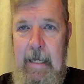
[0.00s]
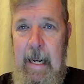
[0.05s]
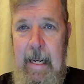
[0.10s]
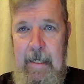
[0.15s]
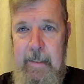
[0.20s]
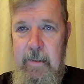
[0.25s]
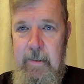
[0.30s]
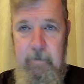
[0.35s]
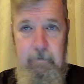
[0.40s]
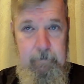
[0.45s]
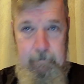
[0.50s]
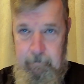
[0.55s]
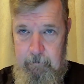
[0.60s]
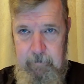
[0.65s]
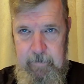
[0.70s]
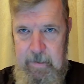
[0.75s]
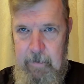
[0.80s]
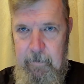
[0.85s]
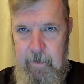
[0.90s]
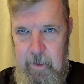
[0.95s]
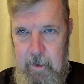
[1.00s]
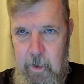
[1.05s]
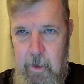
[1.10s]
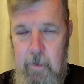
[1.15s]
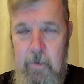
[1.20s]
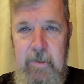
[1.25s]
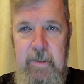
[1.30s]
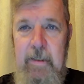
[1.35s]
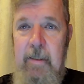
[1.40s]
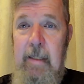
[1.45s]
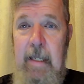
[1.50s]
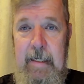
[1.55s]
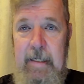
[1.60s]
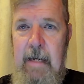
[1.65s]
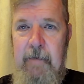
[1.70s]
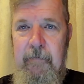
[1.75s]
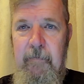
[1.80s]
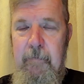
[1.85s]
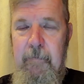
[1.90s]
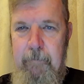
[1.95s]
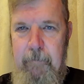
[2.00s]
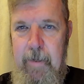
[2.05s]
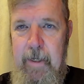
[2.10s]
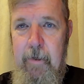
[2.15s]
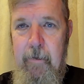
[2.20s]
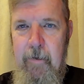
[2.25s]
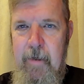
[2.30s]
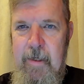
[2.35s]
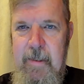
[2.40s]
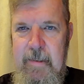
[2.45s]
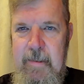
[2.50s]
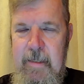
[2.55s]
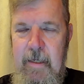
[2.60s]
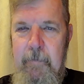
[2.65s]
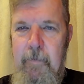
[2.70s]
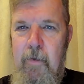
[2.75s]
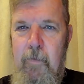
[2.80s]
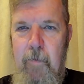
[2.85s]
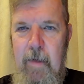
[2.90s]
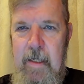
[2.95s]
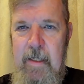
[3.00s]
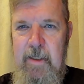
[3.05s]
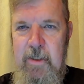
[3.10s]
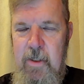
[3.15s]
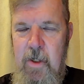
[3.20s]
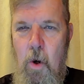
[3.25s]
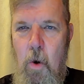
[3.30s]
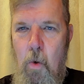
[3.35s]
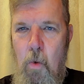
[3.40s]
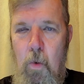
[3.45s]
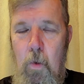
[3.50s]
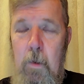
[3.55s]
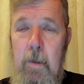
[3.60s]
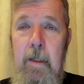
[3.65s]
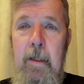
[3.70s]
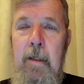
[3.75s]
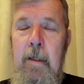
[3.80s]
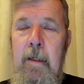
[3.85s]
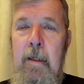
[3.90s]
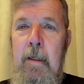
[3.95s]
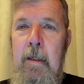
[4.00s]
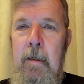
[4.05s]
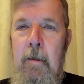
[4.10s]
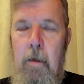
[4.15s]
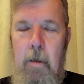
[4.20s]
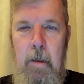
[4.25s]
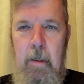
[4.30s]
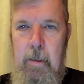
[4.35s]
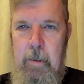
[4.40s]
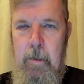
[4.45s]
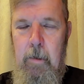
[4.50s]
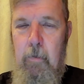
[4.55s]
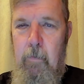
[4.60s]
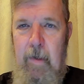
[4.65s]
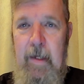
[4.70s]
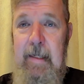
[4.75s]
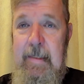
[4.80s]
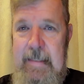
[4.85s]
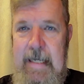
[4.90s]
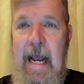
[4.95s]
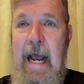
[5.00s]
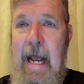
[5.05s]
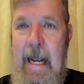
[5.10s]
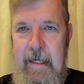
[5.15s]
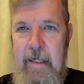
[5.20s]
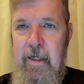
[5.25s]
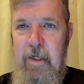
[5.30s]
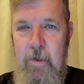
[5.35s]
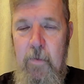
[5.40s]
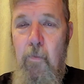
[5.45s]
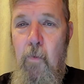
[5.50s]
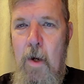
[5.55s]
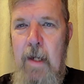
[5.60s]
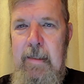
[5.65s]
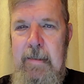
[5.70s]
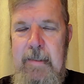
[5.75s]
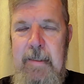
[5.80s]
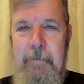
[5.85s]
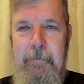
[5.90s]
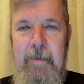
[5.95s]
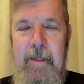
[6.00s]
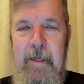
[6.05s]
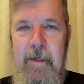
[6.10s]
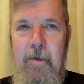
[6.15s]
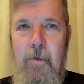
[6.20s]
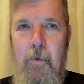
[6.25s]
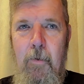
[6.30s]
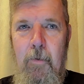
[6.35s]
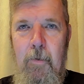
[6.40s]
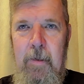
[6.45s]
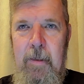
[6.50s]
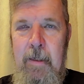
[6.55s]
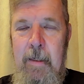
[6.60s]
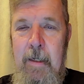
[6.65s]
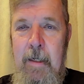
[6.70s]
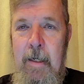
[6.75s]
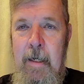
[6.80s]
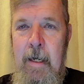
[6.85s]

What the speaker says: Guys, some of the girls like to have a beer in the summer when it's cold, or when it's hot and you want something cold.